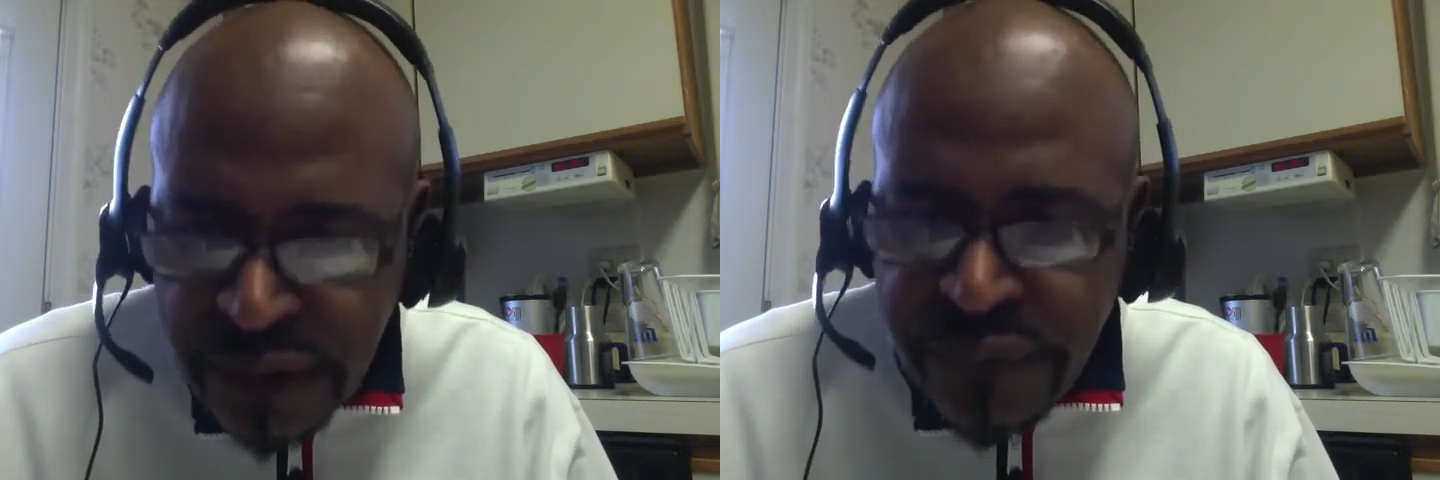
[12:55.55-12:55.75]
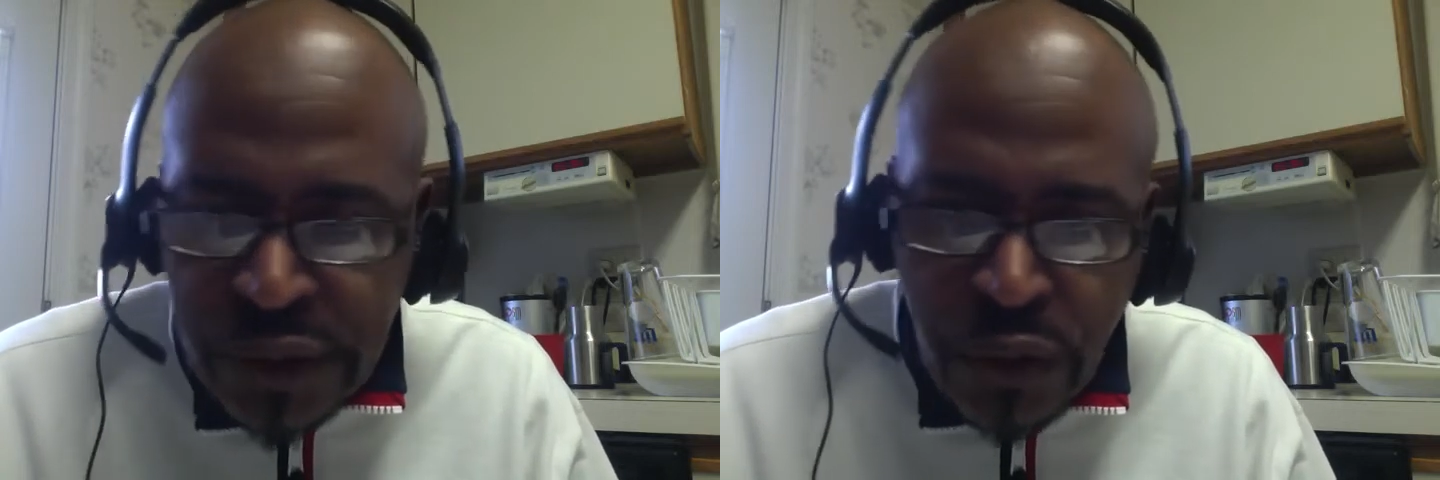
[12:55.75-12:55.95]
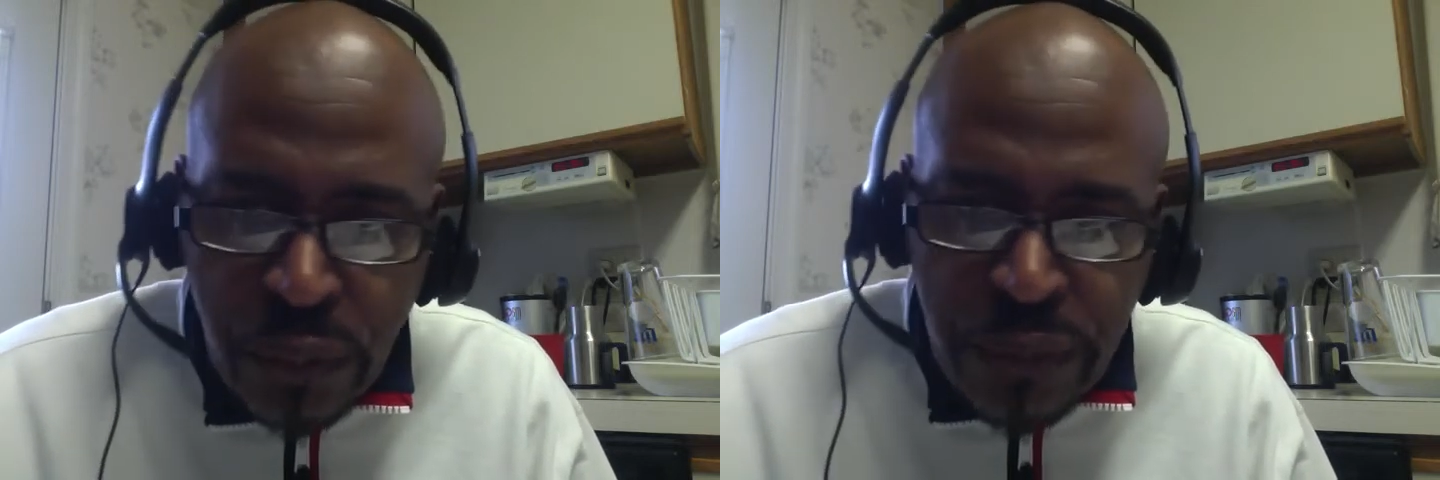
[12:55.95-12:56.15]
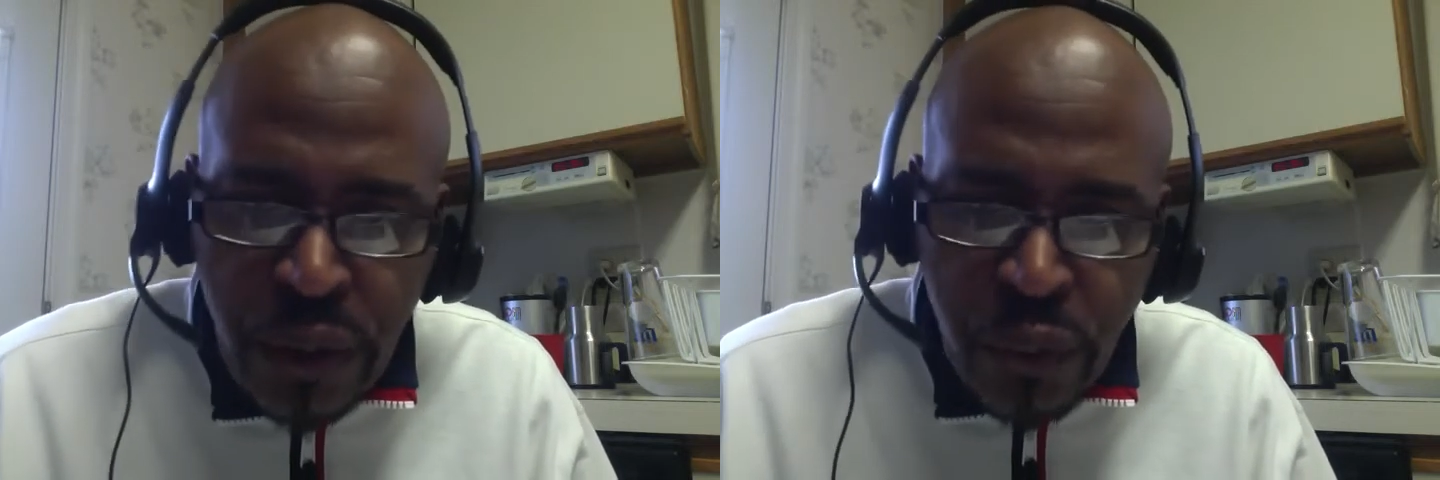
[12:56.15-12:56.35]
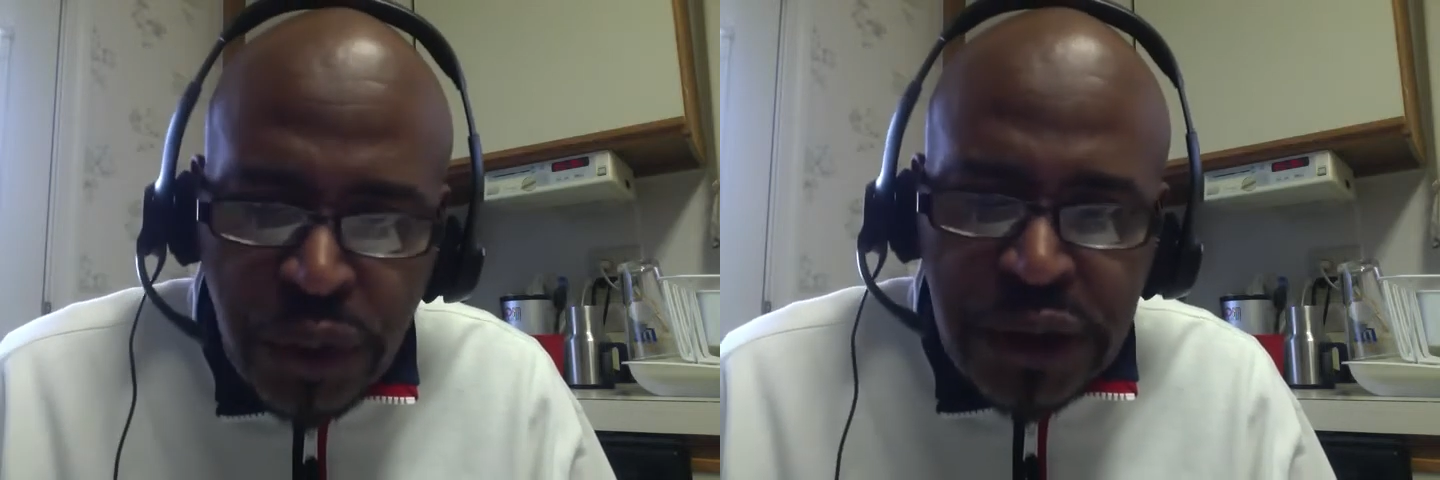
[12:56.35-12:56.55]
from
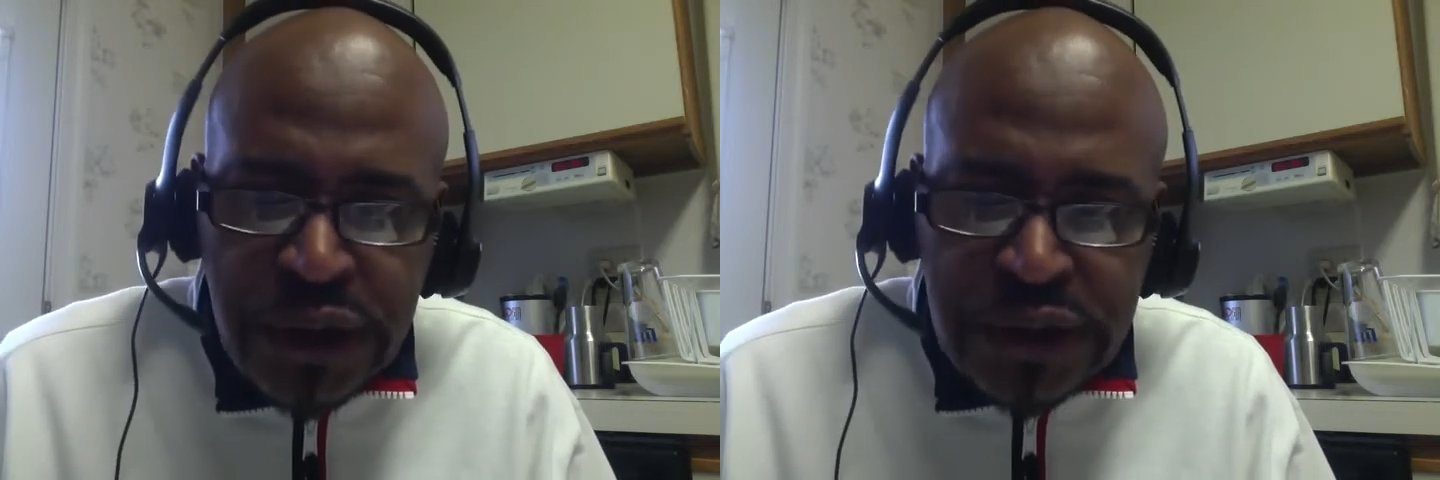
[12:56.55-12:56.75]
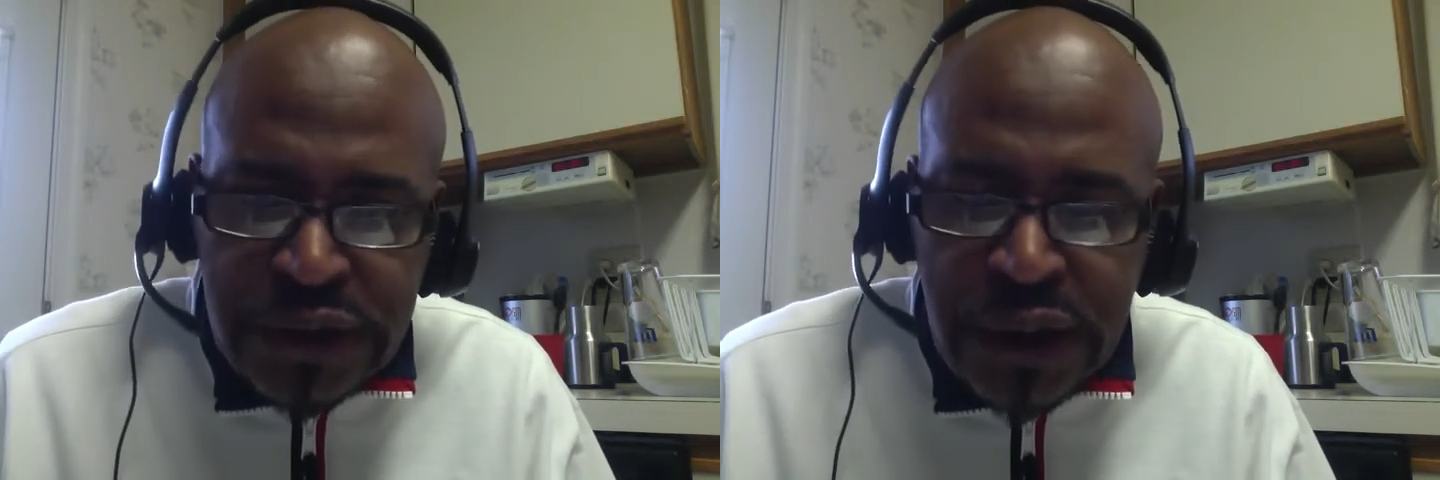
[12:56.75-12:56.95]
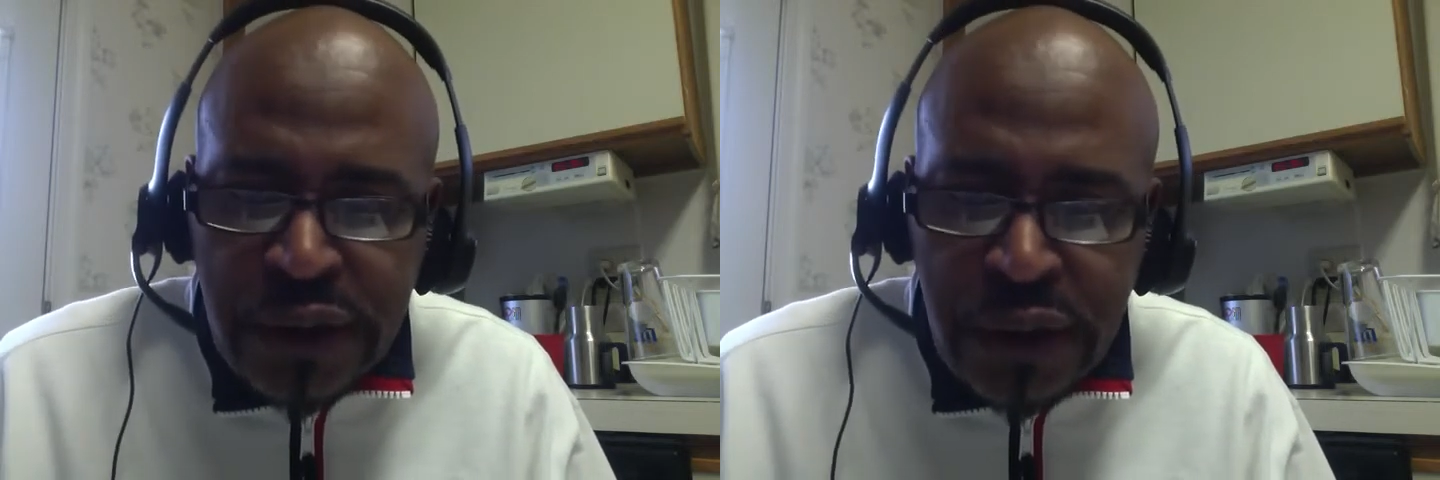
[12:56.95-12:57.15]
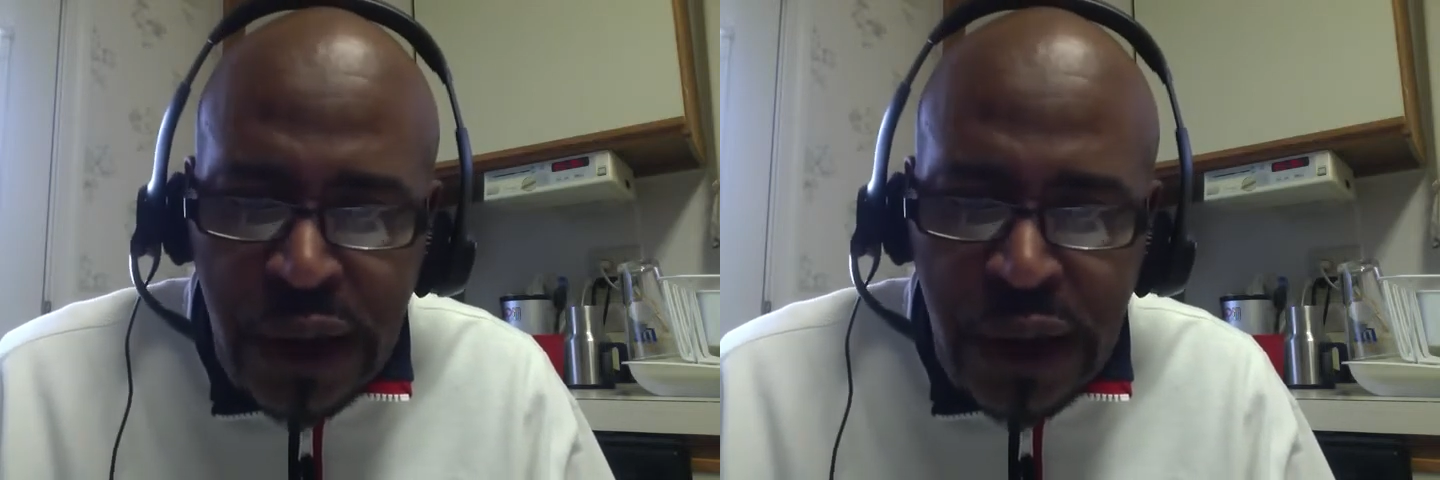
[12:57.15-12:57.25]
Mexico. That their